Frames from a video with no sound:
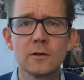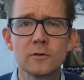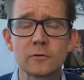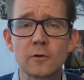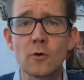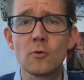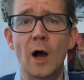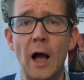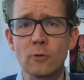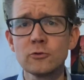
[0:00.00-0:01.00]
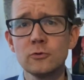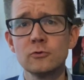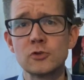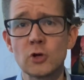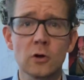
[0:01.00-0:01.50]
So how do you
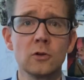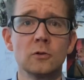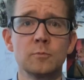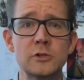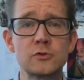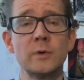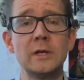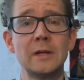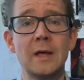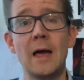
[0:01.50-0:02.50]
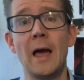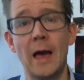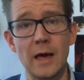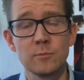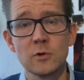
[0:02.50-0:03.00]
juggle between
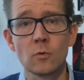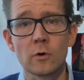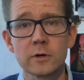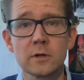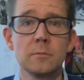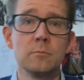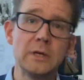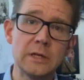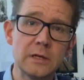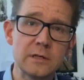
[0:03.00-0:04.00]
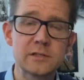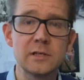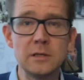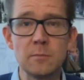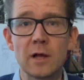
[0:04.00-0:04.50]
admin work, meetings,
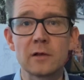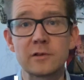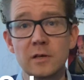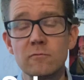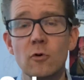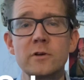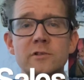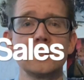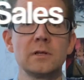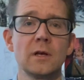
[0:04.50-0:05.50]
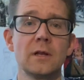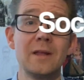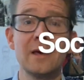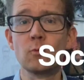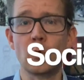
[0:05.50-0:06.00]
emails, invoicing, and
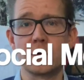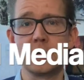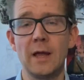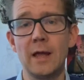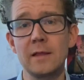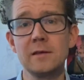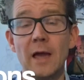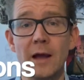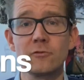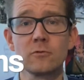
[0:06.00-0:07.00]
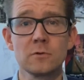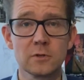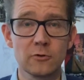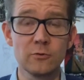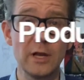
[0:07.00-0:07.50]
networking, and the actual
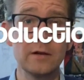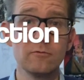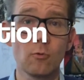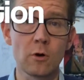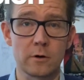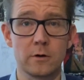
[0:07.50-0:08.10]
creative work?